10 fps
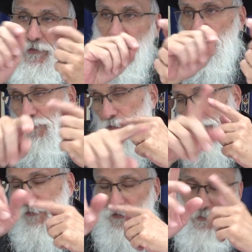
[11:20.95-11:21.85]
which is an
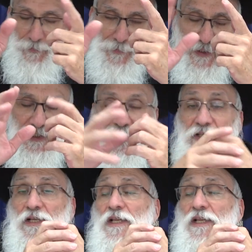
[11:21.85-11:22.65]
offshoot of mamachik,